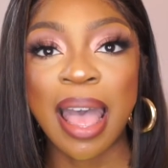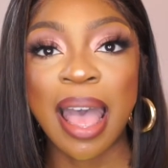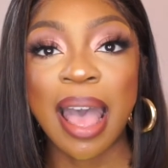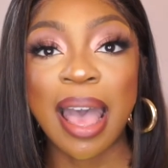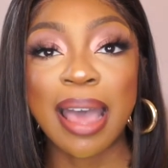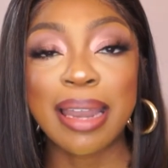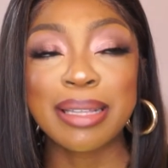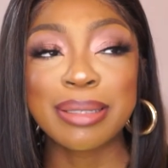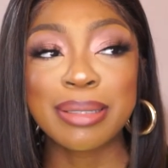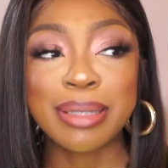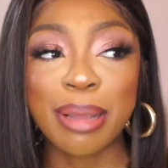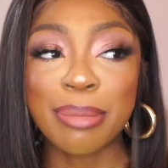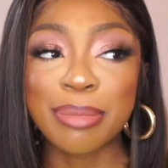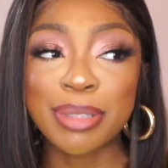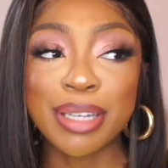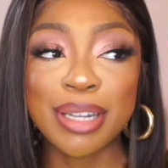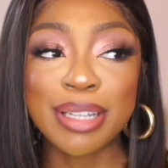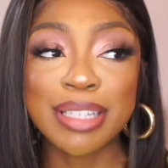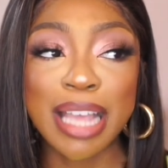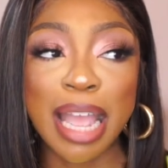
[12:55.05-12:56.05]
And it's come
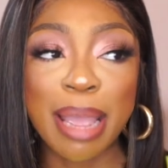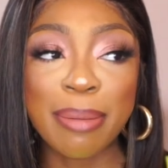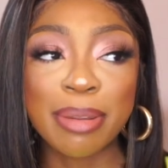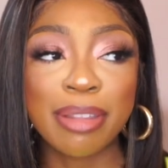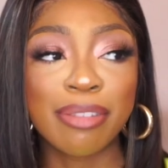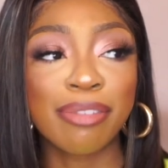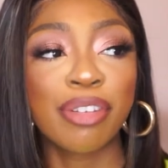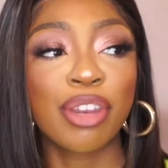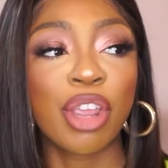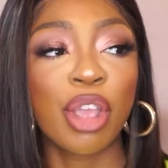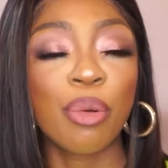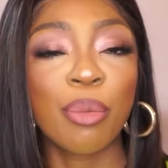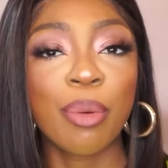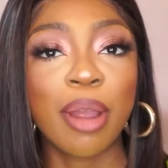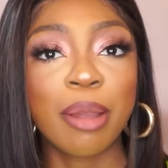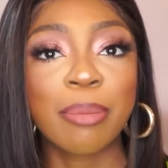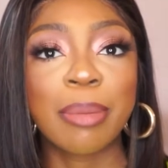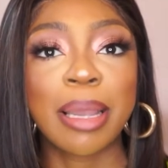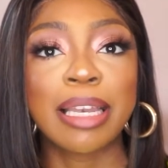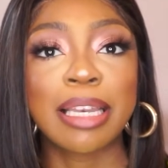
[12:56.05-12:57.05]
to the time in the video
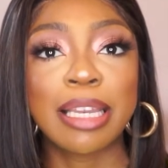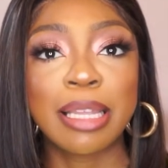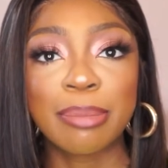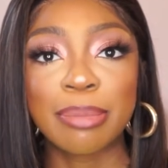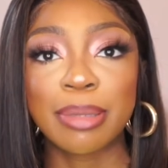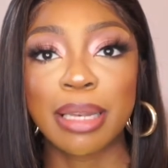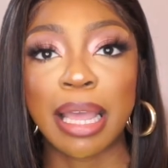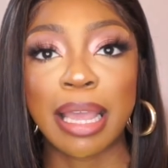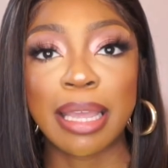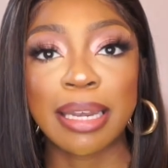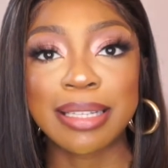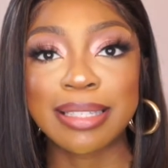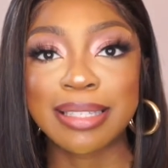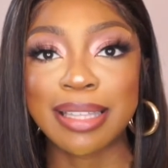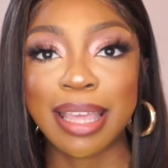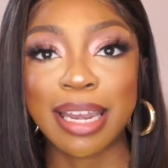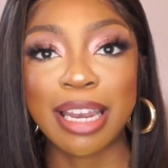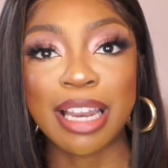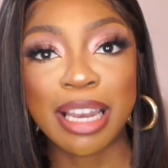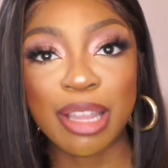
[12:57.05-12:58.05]
where my lip line is
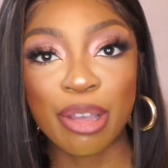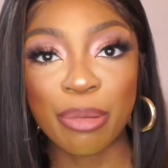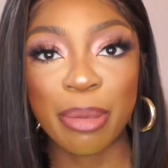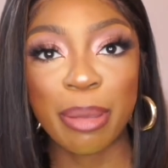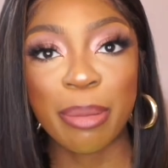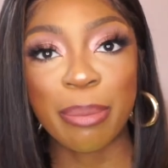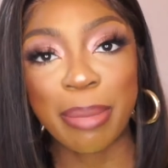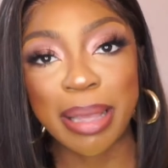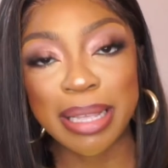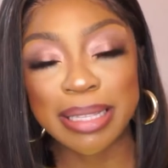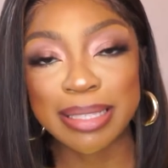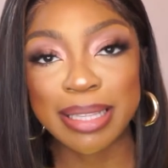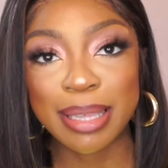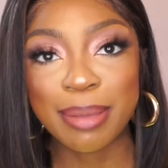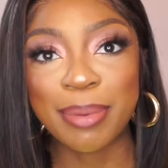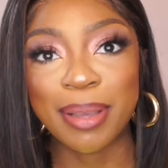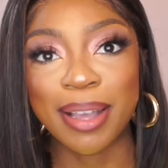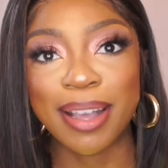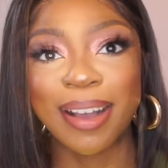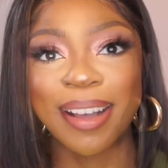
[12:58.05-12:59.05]
getting a little bit messy
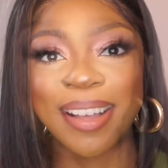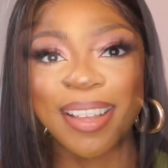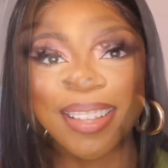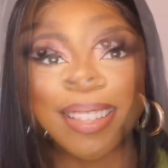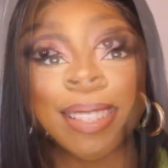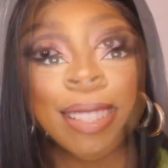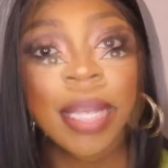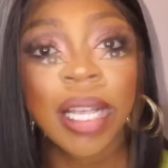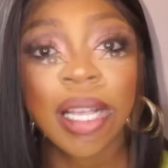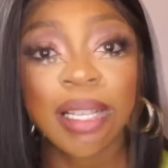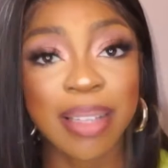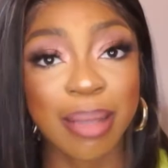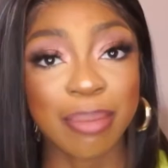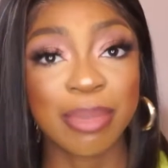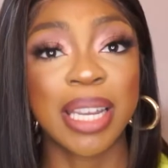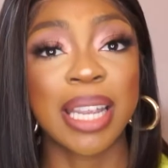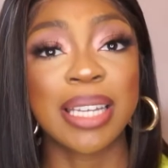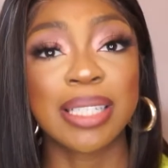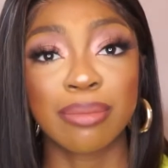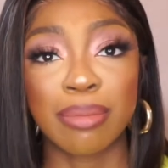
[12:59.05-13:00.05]
because I'm
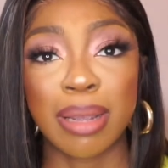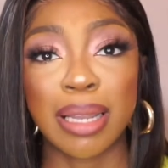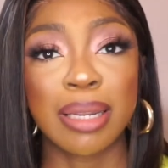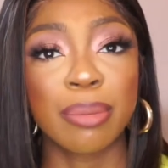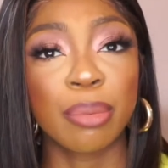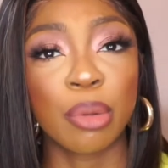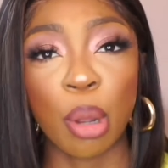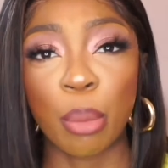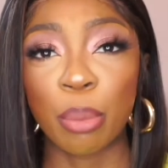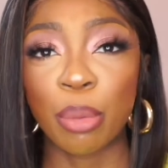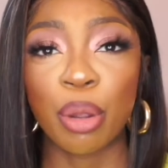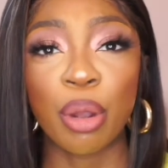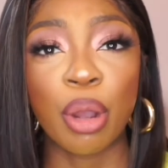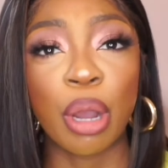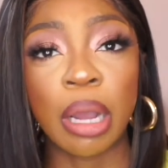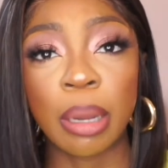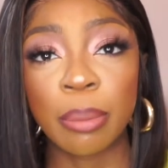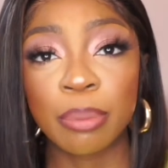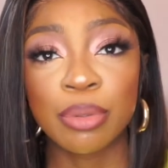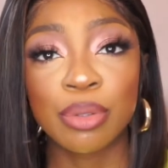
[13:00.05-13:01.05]
changing my lip combo
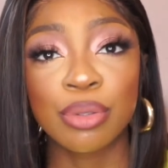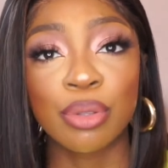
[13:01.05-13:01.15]
up.